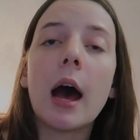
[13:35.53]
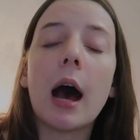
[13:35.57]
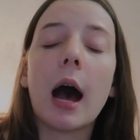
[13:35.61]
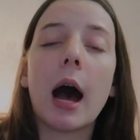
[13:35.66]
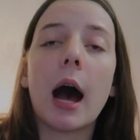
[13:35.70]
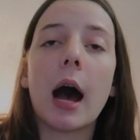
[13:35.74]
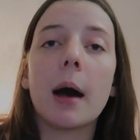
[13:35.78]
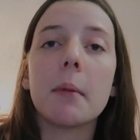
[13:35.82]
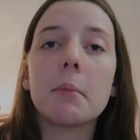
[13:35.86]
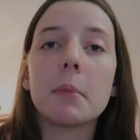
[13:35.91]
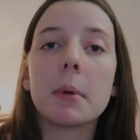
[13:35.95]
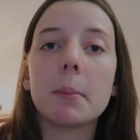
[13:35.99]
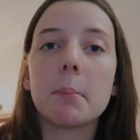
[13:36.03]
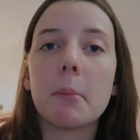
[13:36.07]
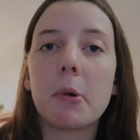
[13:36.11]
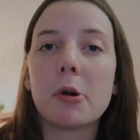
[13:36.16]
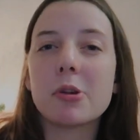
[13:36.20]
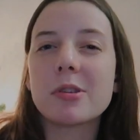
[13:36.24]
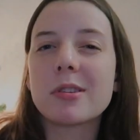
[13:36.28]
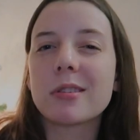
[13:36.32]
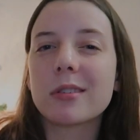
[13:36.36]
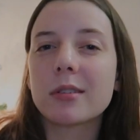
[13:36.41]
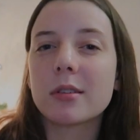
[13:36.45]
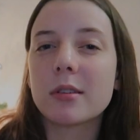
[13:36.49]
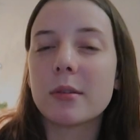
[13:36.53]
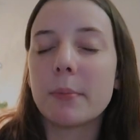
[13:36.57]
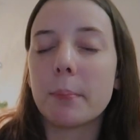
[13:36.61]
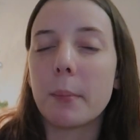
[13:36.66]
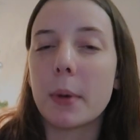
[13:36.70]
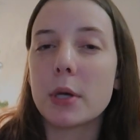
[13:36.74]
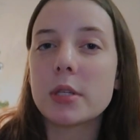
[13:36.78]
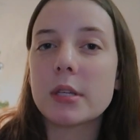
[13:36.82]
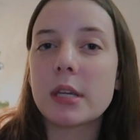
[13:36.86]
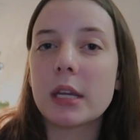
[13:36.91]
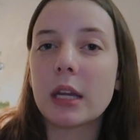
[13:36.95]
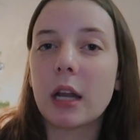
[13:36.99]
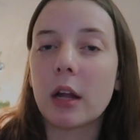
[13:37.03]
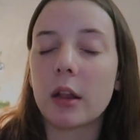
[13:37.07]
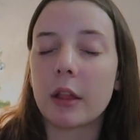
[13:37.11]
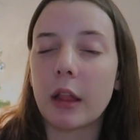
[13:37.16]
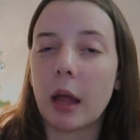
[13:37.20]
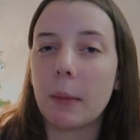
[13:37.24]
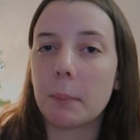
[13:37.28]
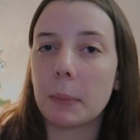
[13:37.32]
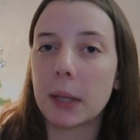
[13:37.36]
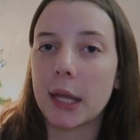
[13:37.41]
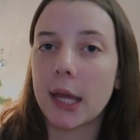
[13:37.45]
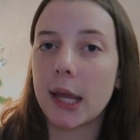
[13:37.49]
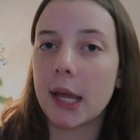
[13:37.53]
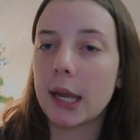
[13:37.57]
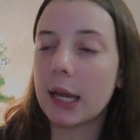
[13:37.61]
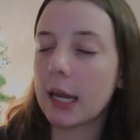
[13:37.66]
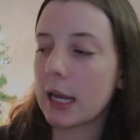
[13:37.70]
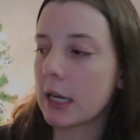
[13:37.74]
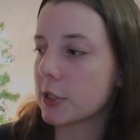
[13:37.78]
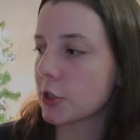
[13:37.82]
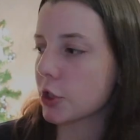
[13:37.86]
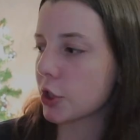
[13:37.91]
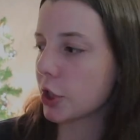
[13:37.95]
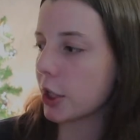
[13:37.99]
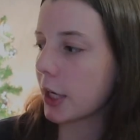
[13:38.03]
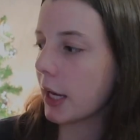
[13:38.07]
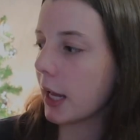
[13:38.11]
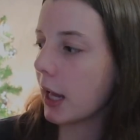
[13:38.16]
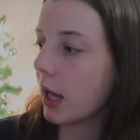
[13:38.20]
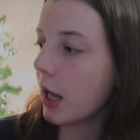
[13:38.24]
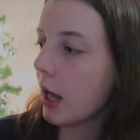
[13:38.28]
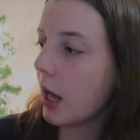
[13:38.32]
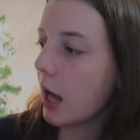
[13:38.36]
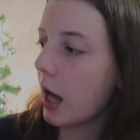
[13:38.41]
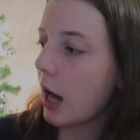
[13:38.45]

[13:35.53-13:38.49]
mostly Colombian history.